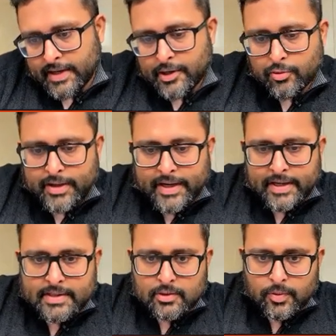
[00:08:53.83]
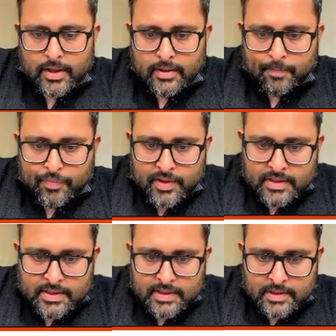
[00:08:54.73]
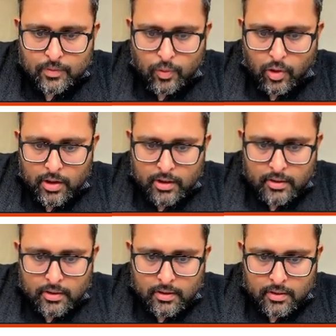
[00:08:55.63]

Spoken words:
into dt square. This is what